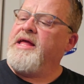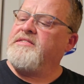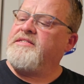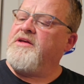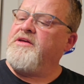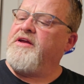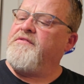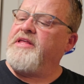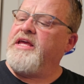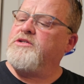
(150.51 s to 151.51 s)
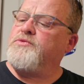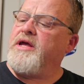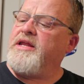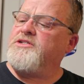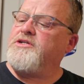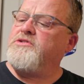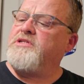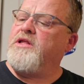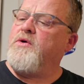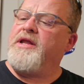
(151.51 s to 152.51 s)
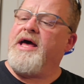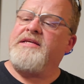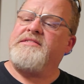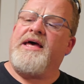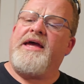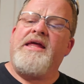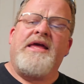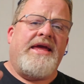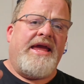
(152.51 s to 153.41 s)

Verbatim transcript: It's telling you that everything is ready, shows the low and high side,